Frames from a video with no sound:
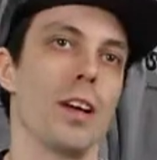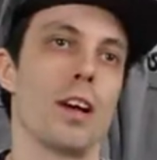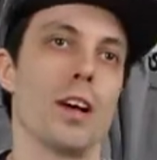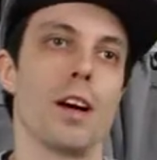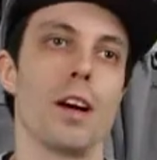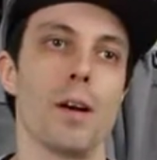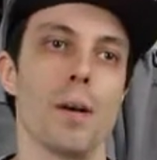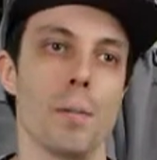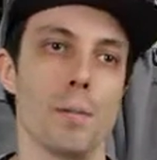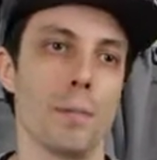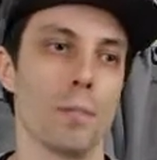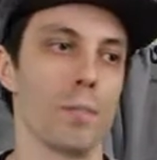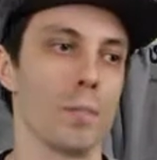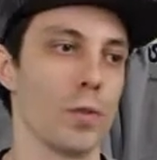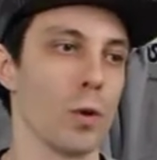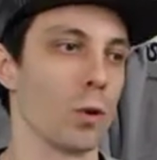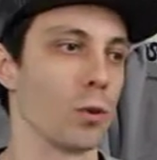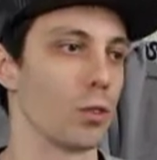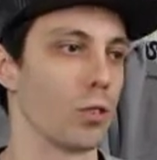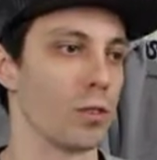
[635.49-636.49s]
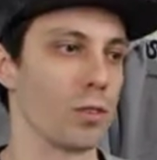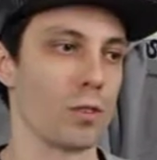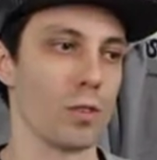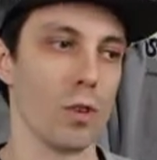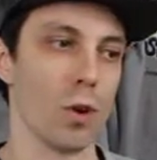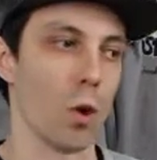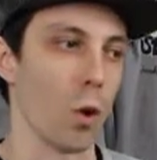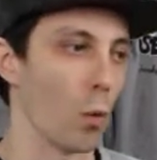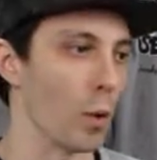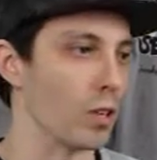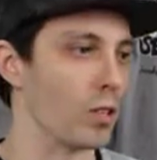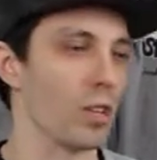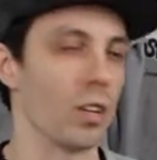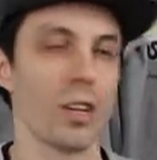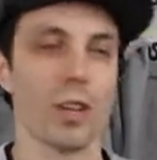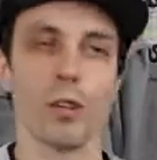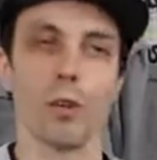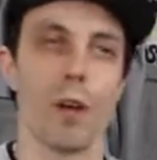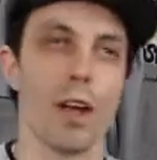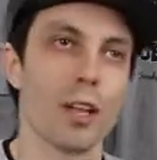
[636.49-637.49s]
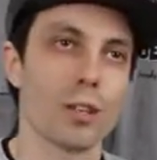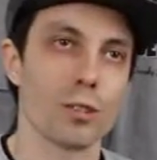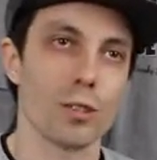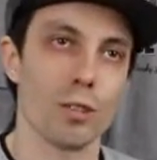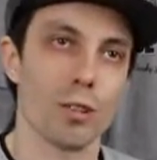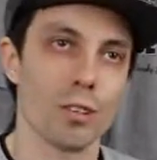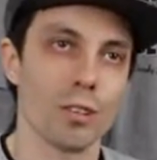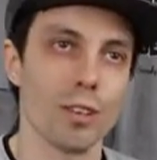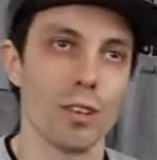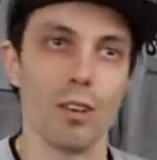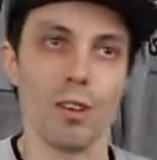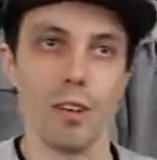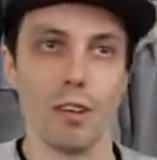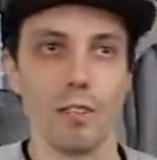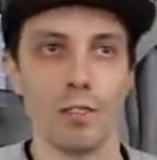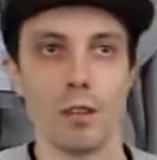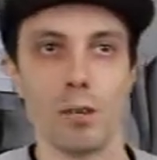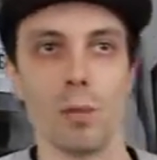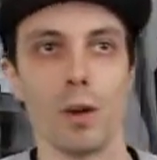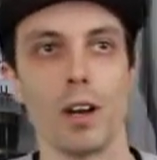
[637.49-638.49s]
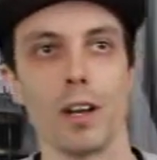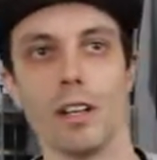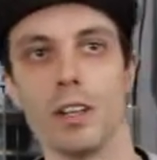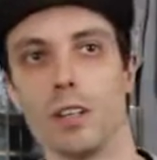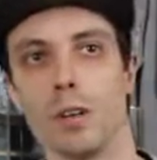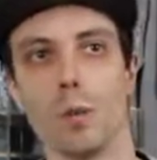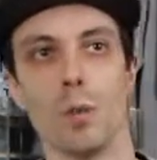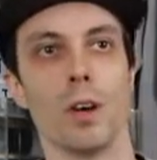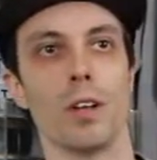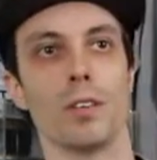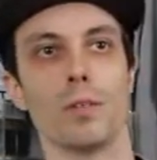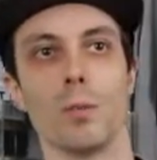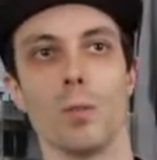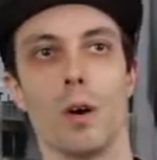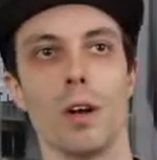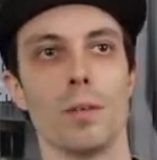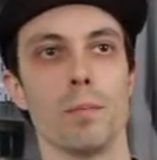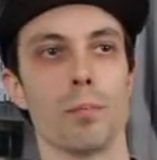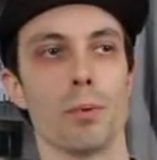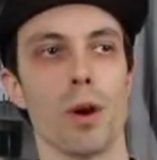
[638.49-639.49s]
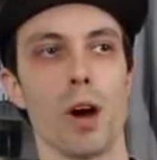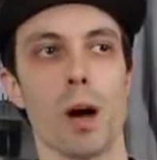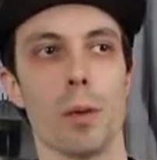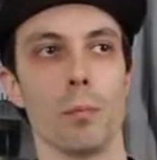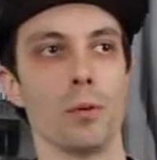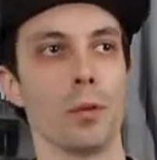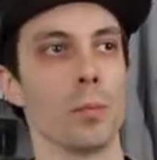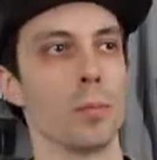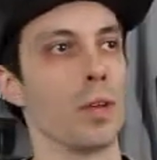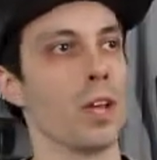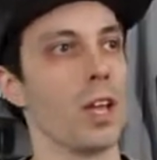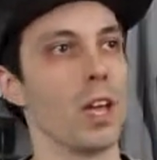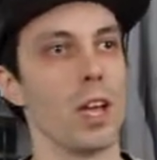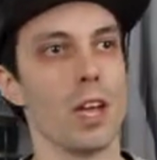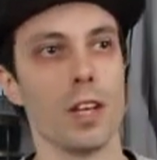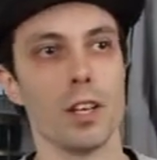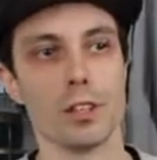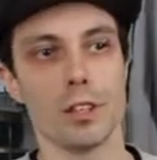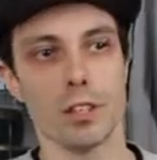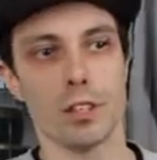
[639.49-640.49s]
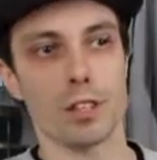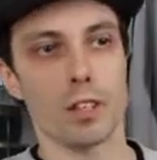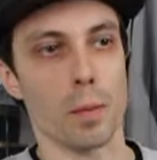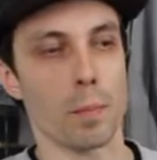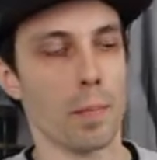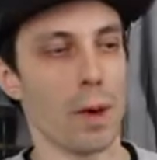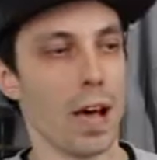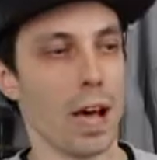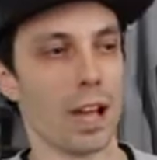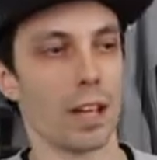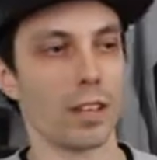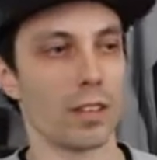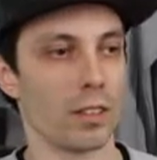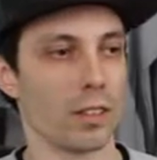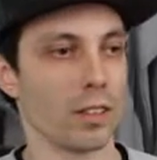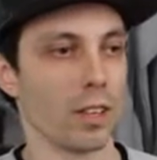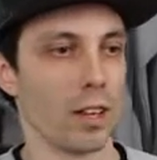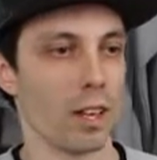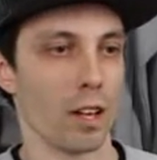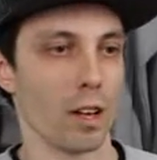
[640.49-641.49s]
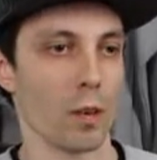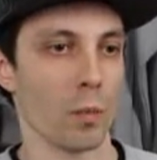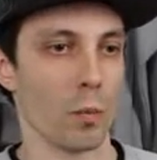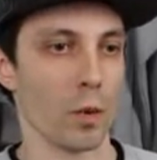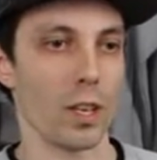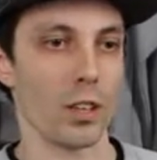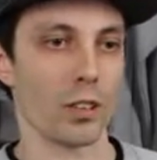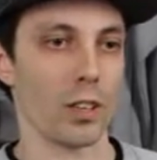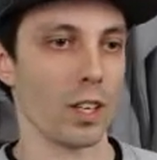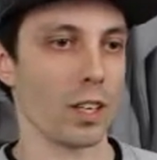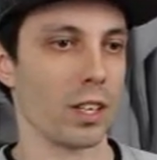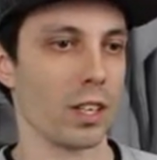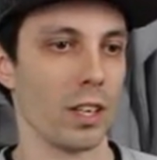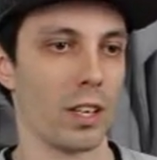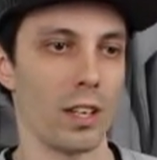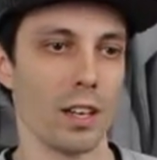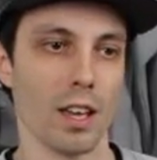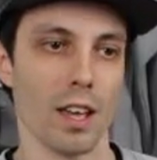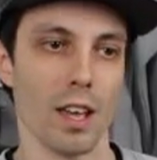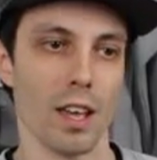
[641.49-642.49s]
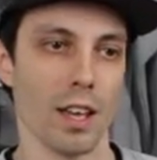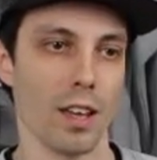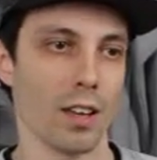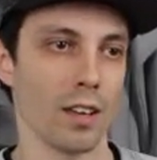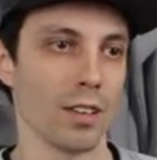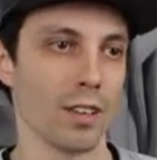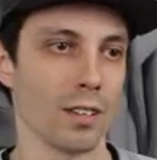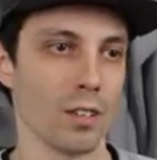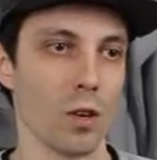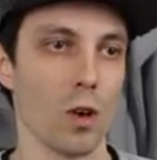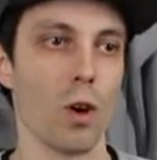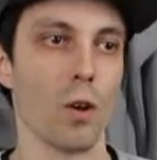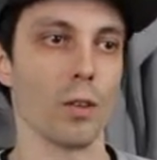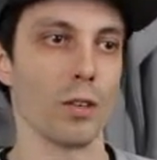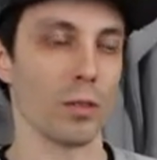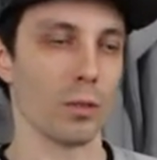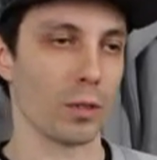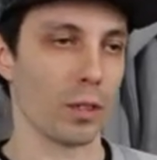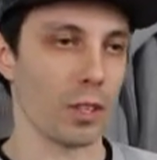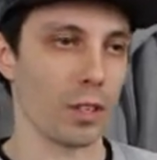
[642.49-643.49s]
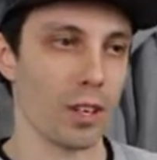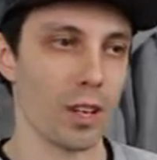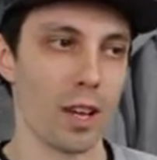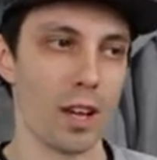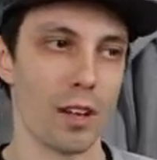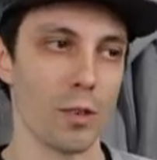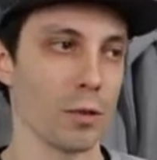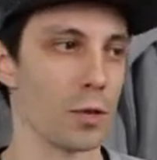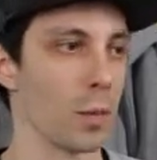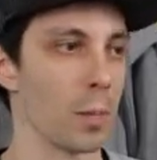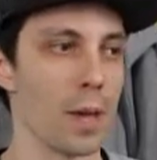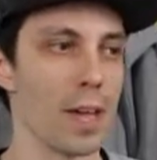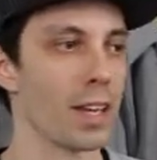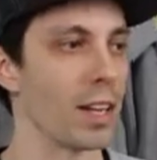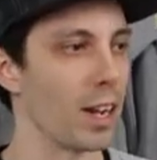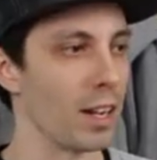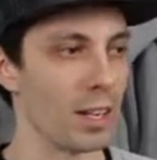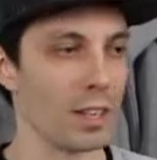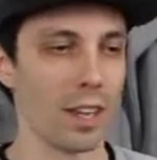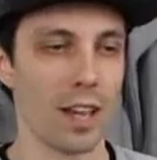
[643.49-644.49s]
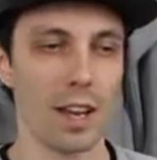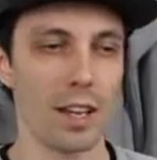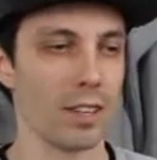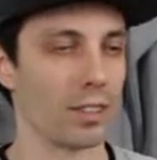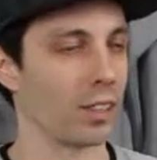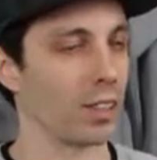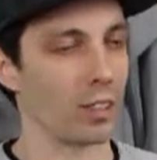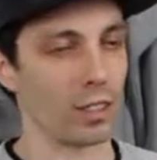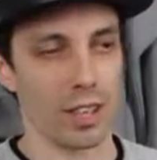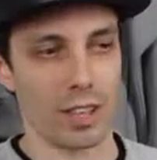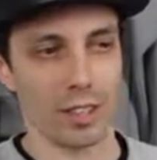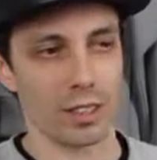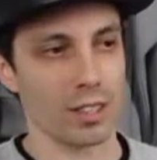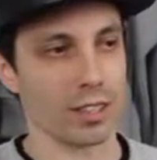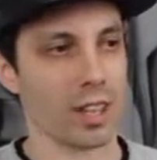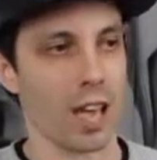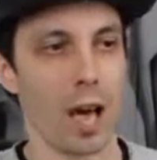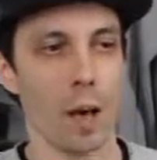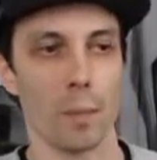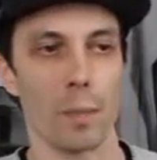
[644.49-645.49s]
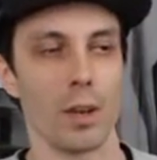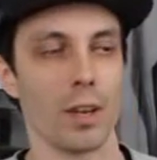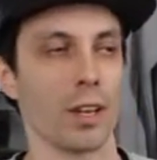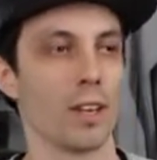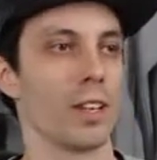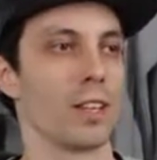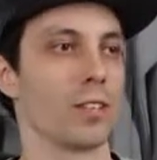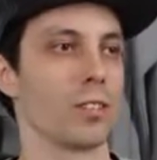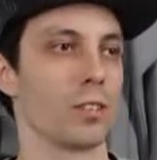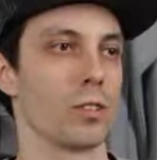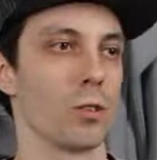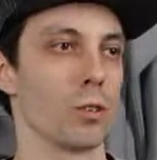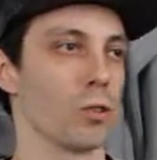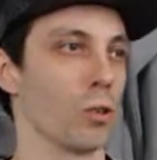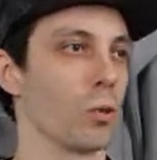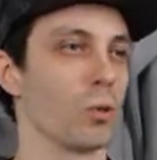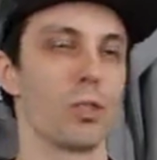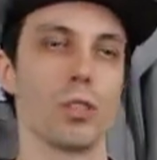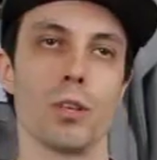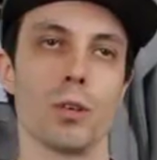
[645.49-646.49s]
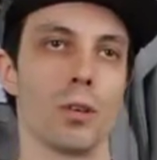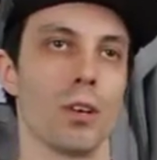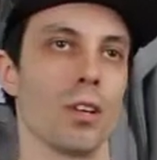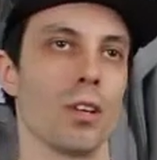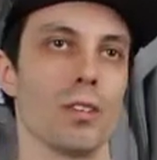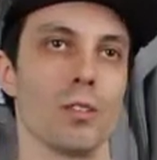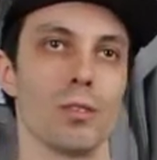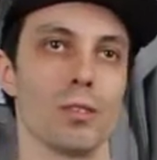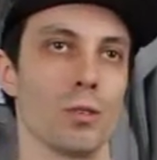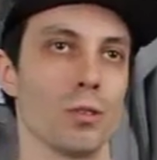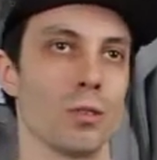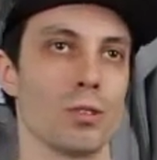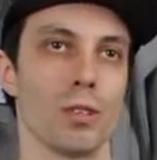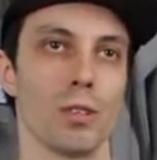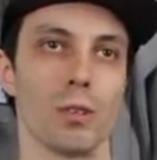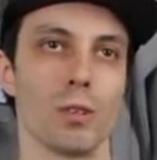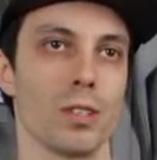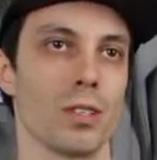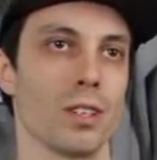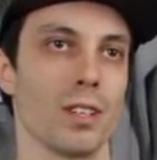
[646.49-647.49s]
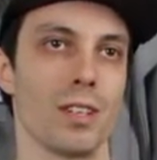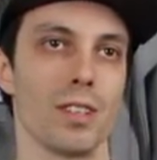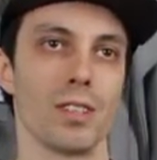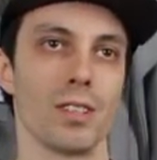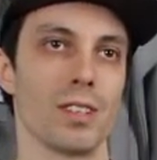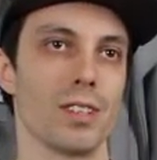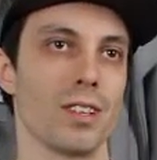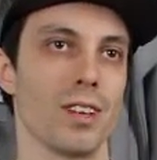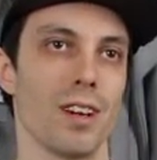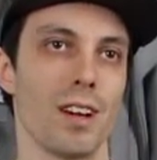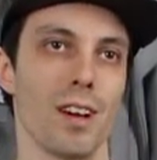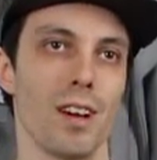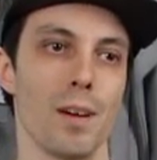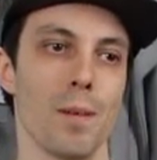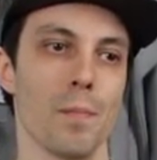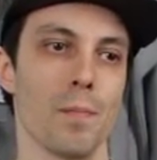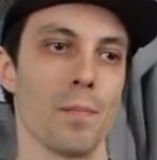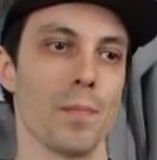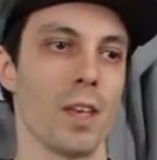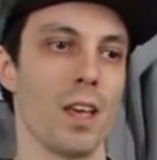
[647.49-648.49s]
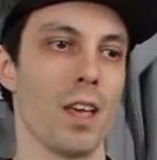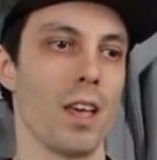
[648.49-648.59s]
Um, there's always another answer. You know, if you run into one one problem, just sit back, uh, rethink it, and no, you can uh, you can make any anything like this happen. It's there's no secret. There's no secret to this. Um,